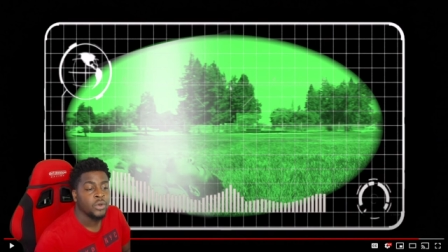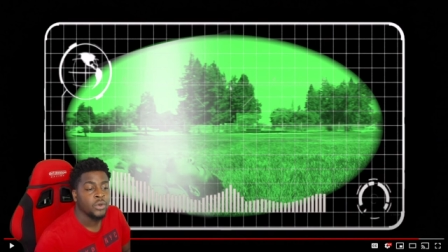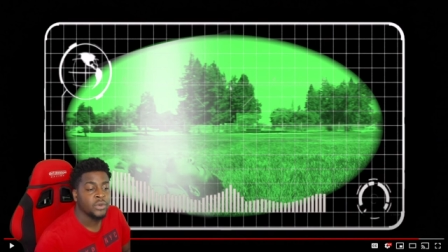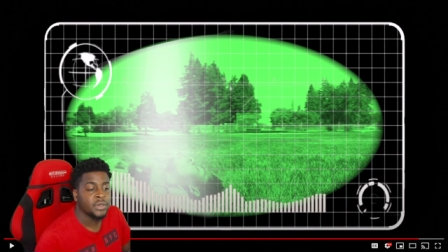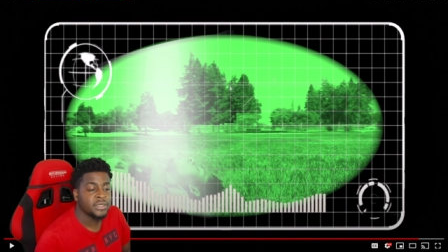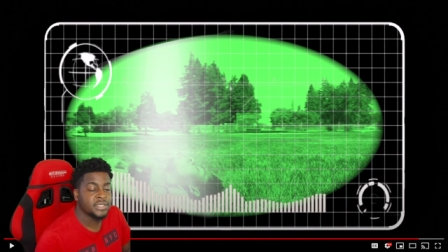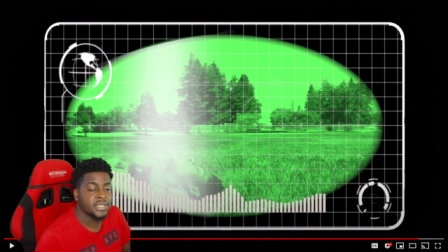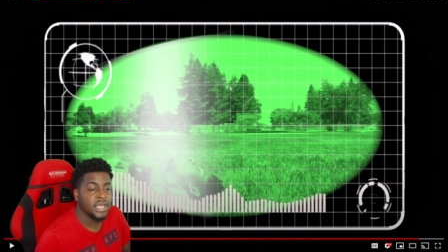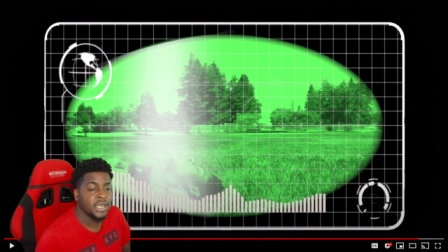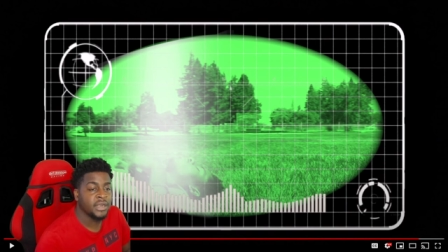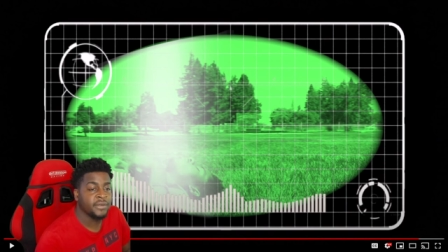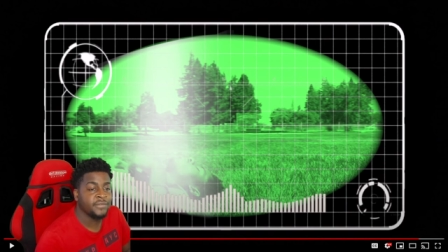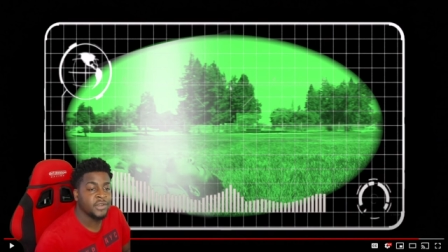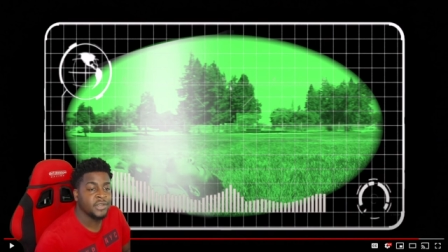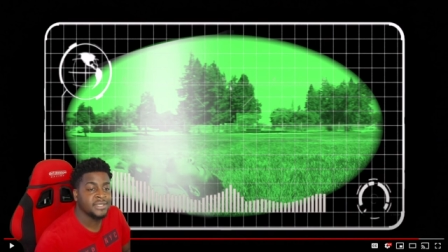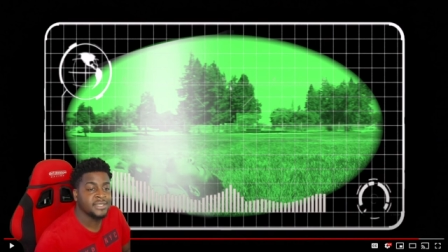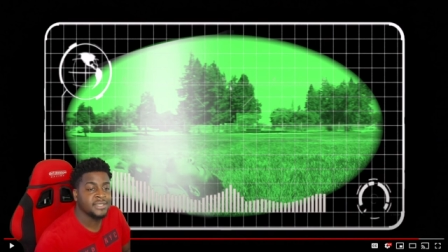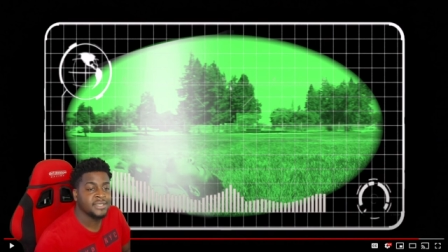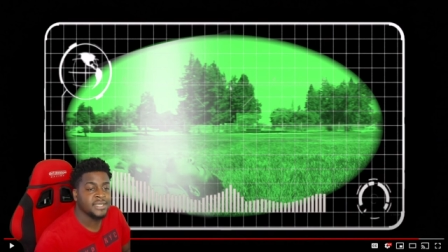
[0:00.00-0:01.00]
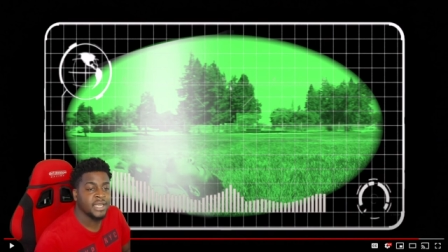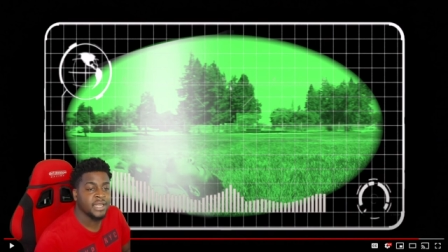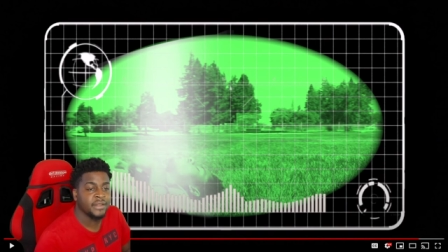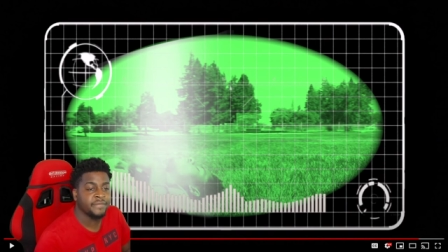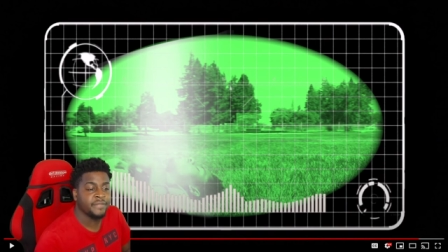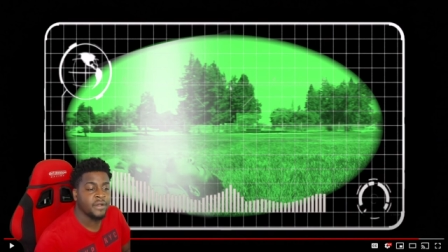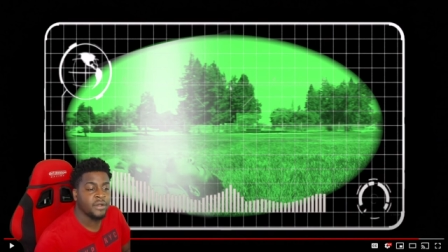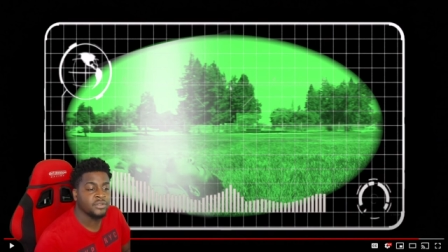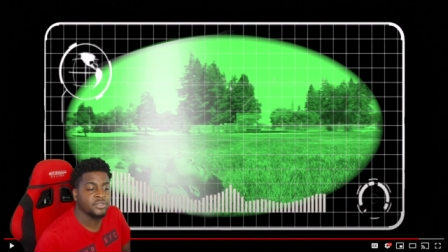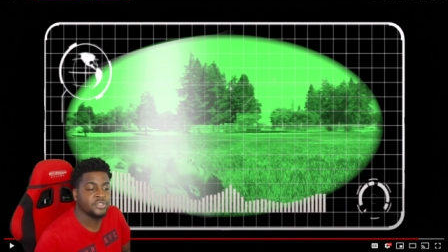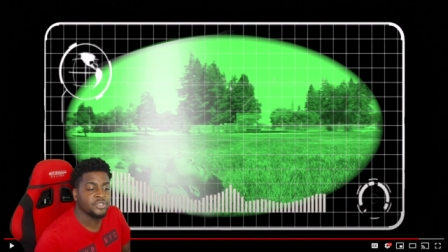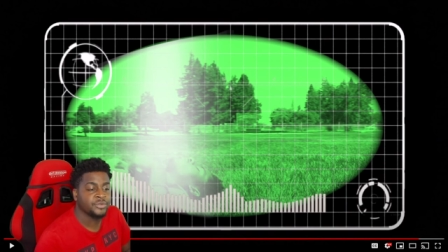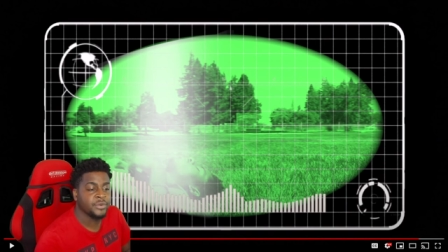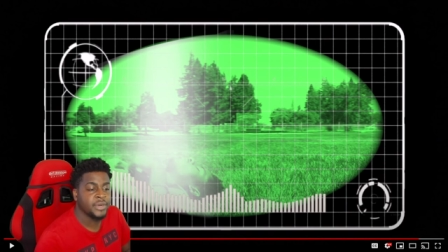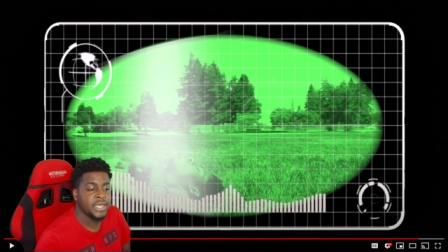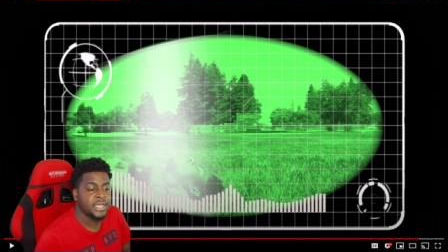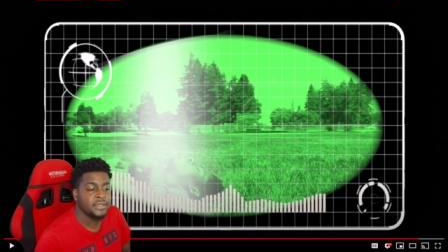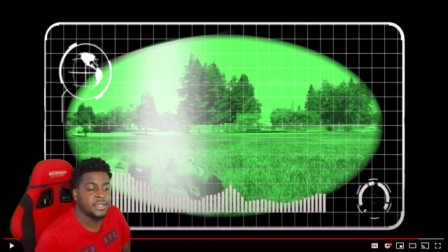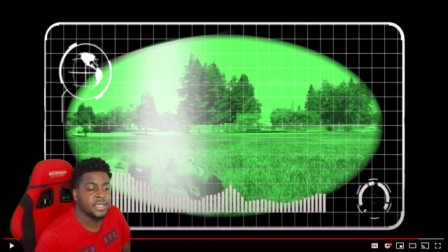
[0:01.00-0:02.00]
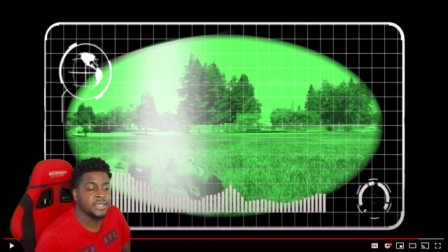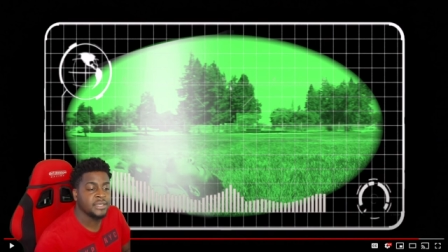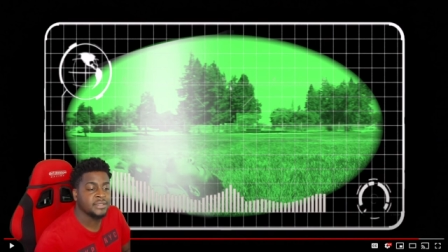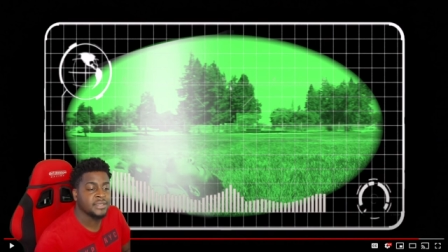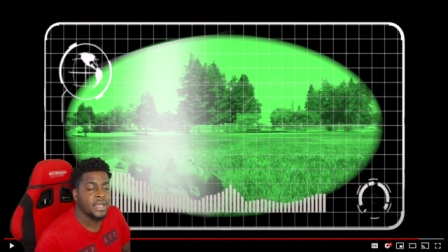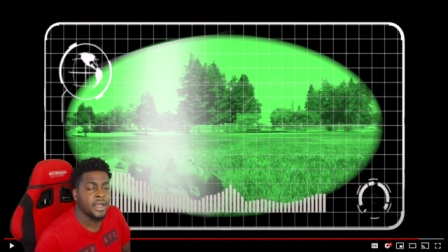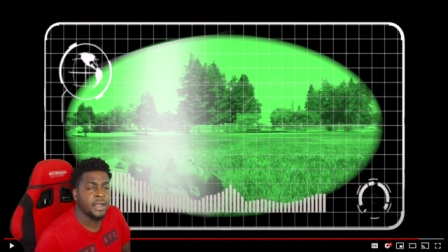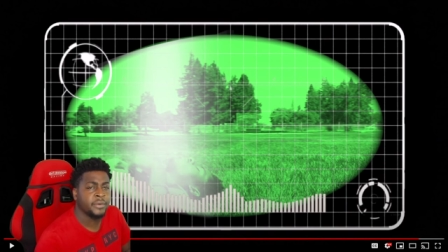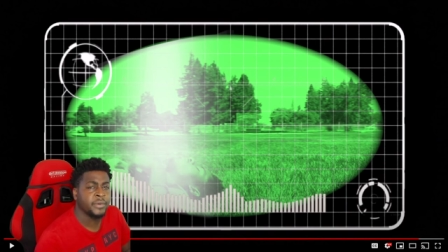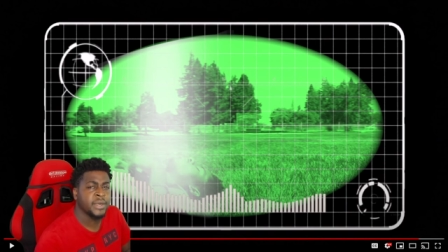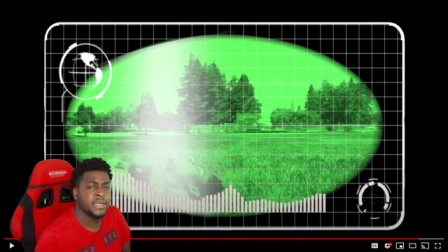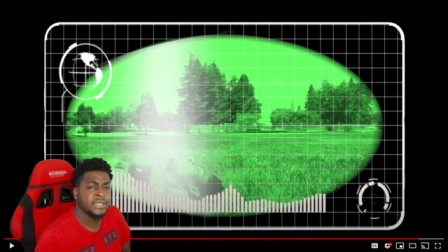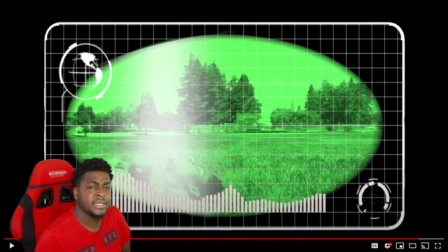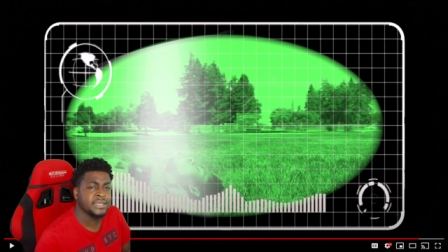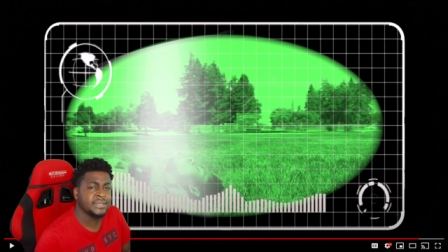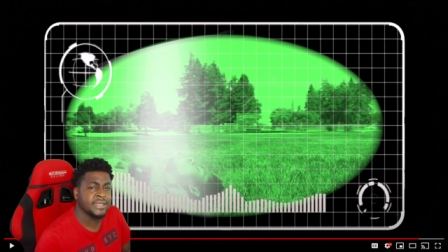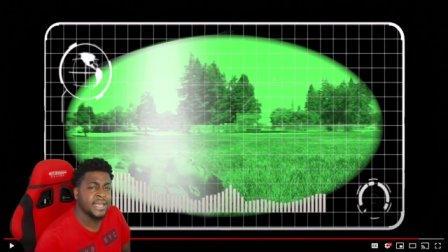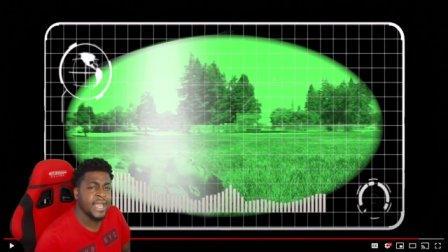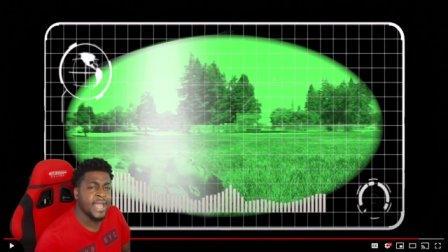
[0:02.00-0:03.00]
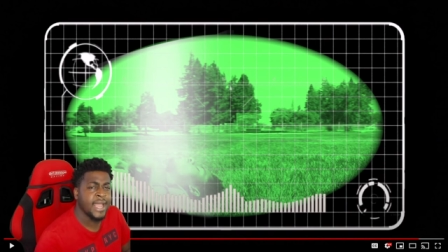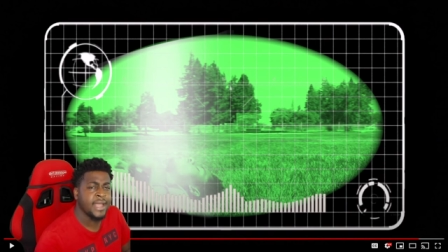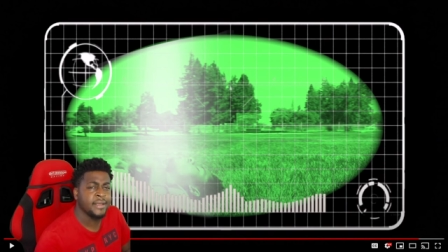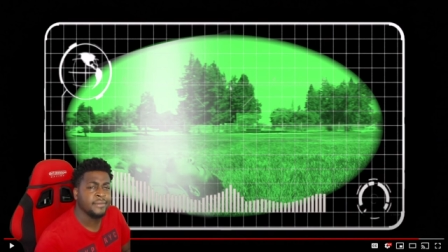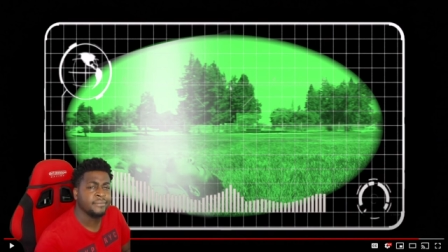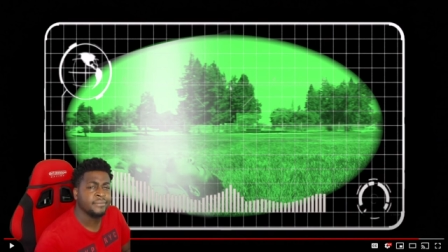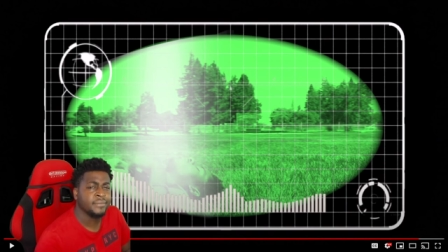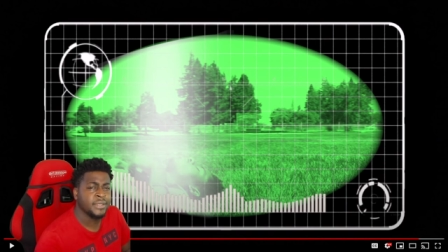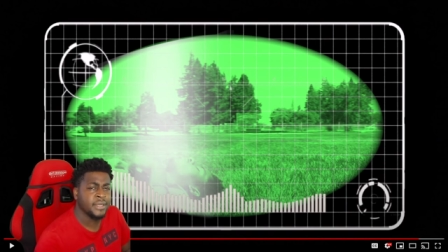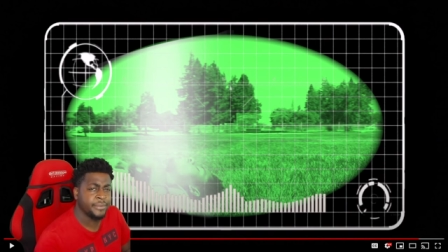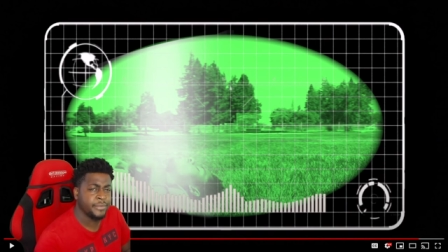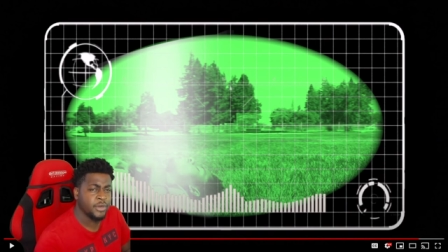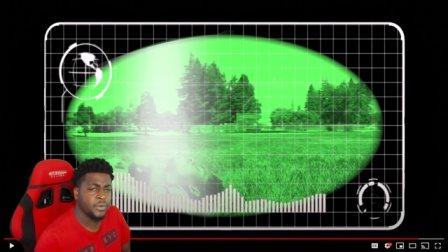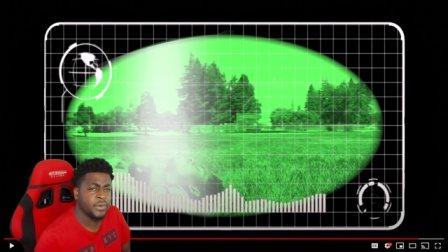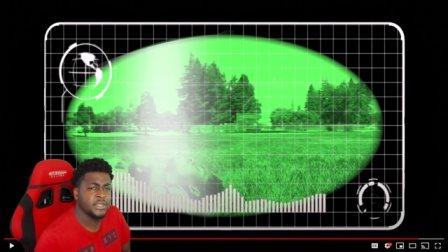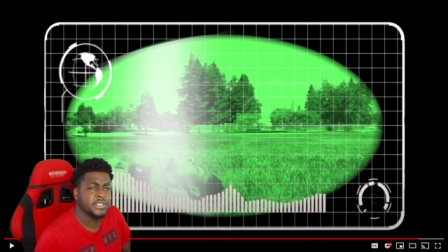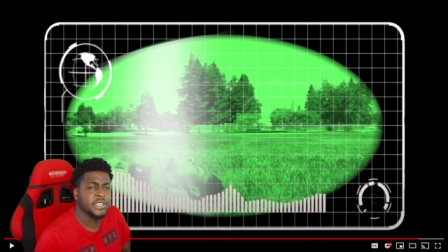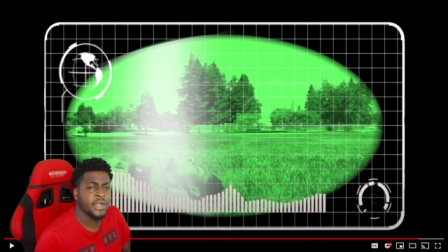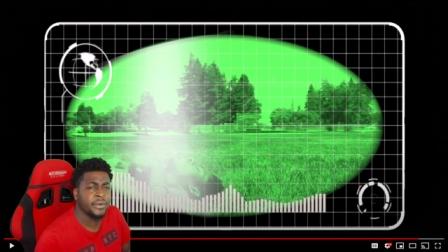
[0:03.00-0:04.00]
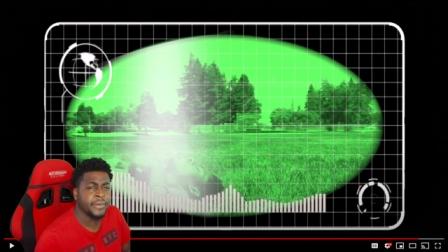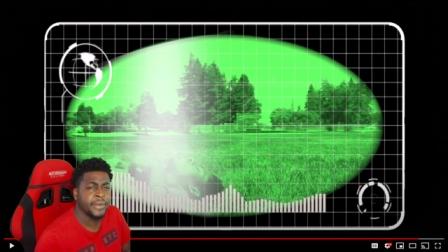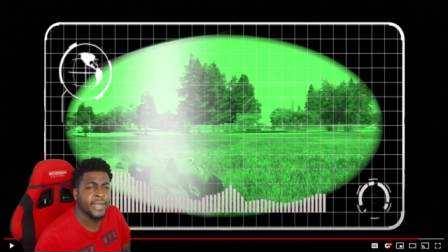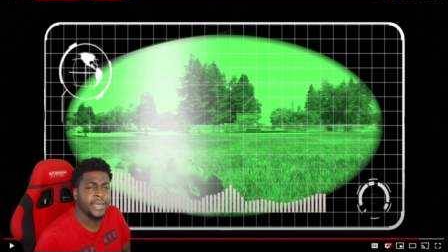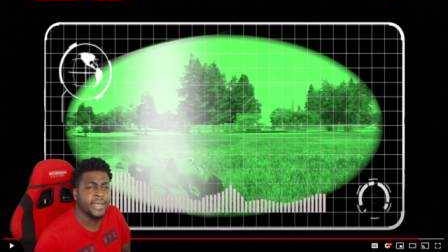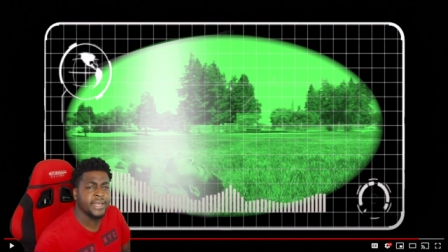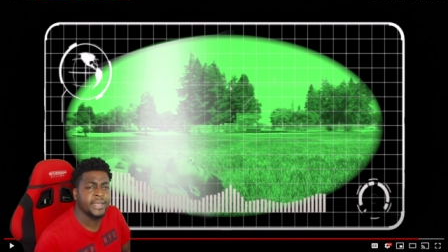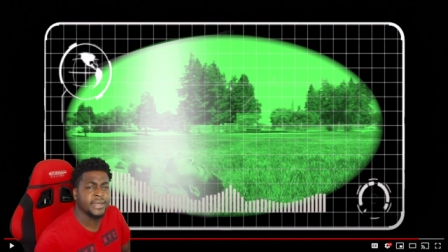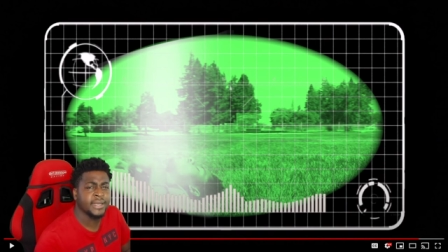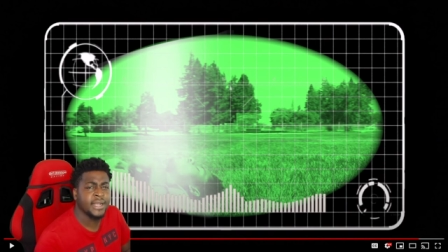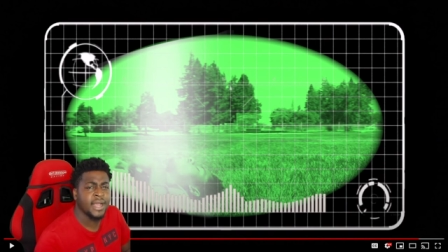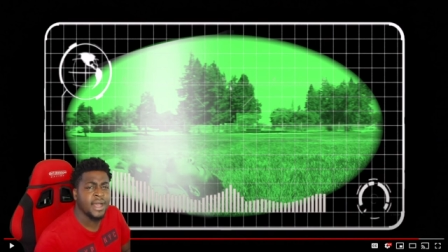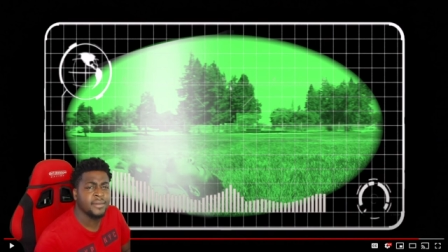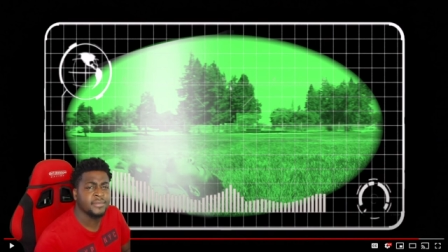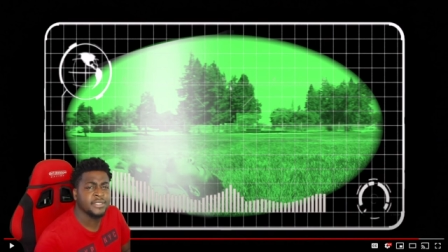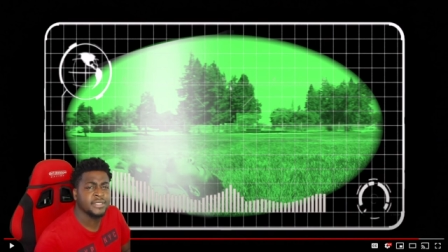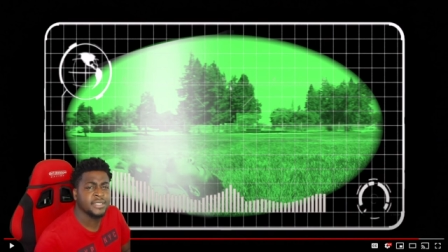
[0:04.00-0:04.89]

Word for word: On a scale of 1 to 10, if I was to rate this, I'll rate this an 8. Let me know what y'all rated in the comment